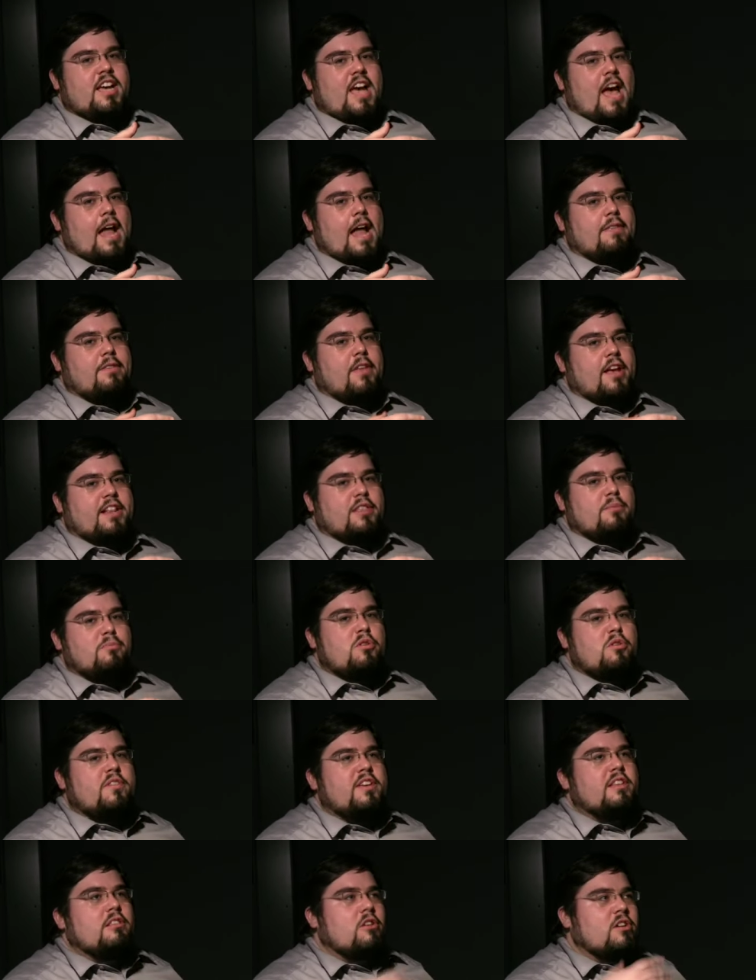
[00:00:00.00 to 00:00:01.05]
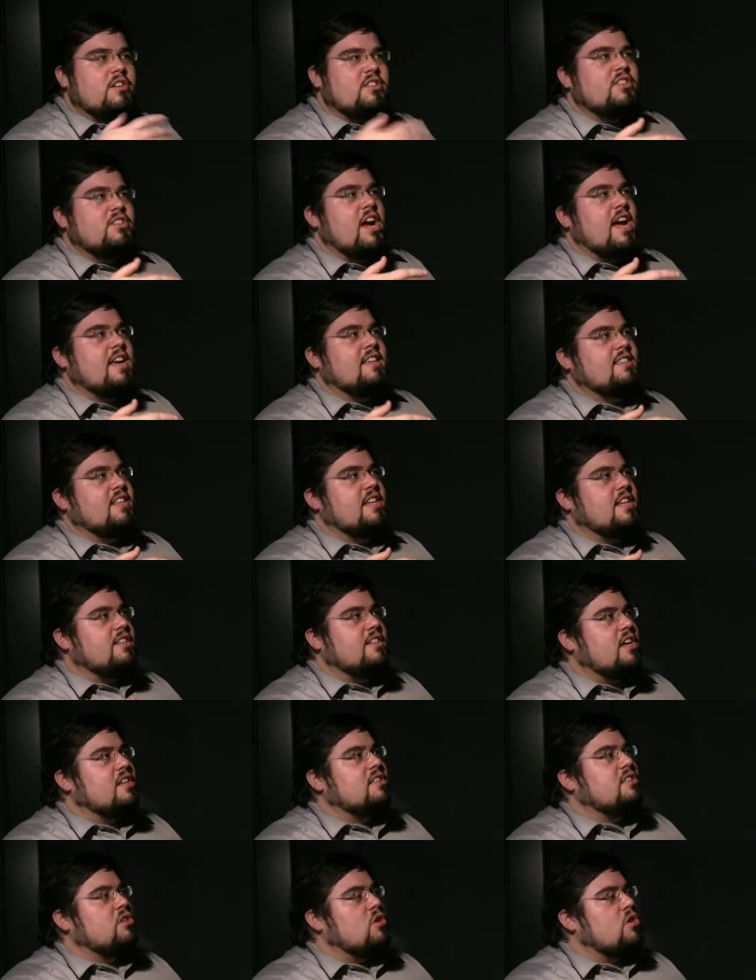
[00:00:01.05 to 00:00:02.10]
And, the movie looks nice, and it
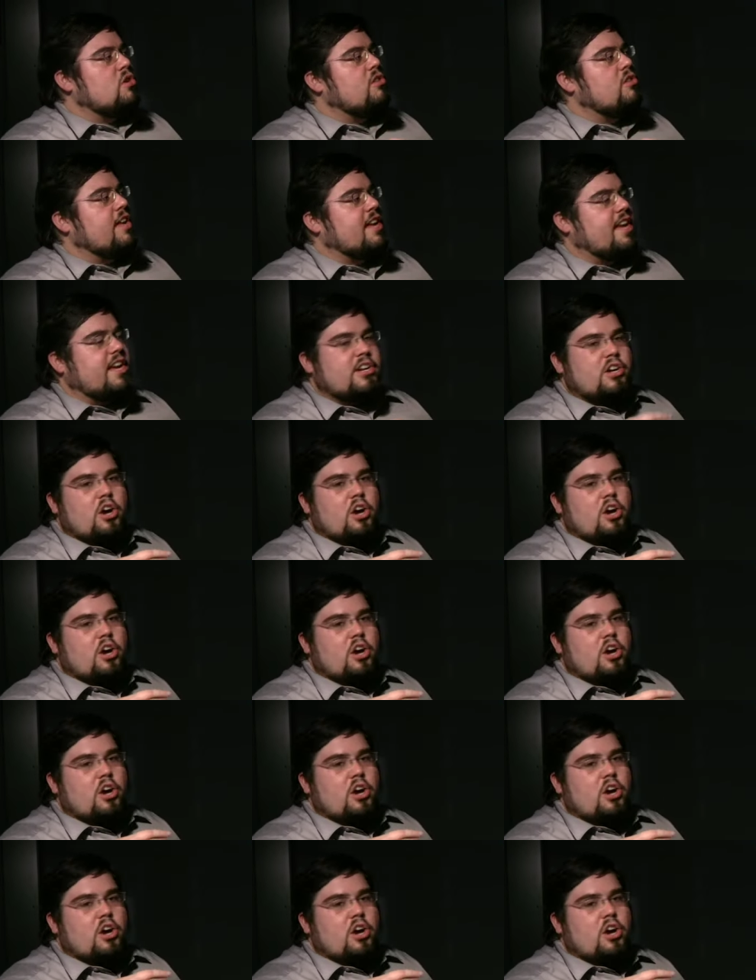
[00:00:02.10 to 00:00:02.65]
does look like it